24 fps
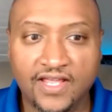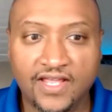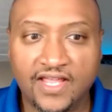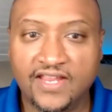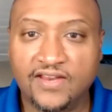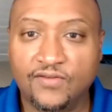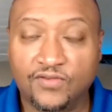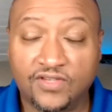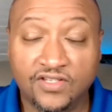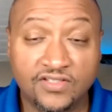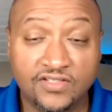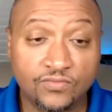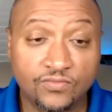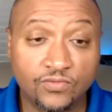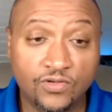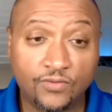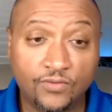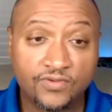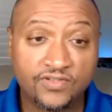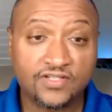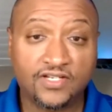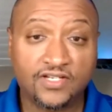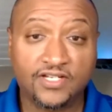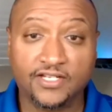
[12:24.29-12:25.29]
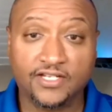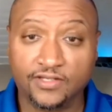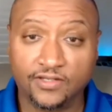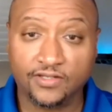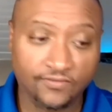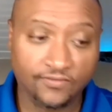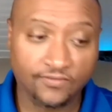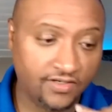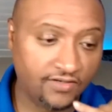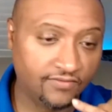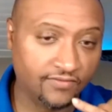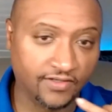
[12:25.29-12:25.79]
And this is what we say.
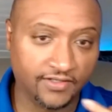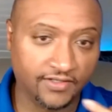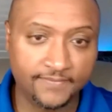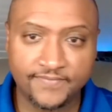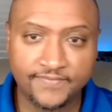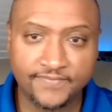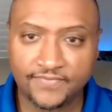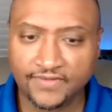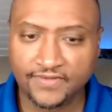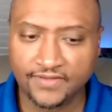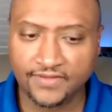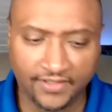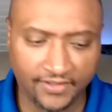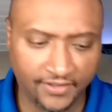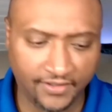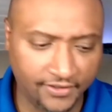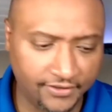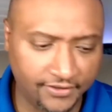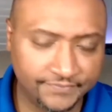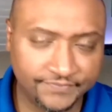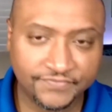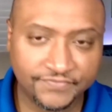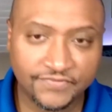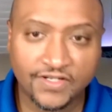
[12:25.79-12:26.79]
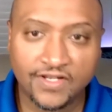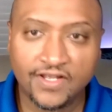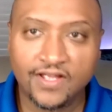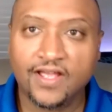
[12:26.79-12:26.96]
Ring, ring. Hello?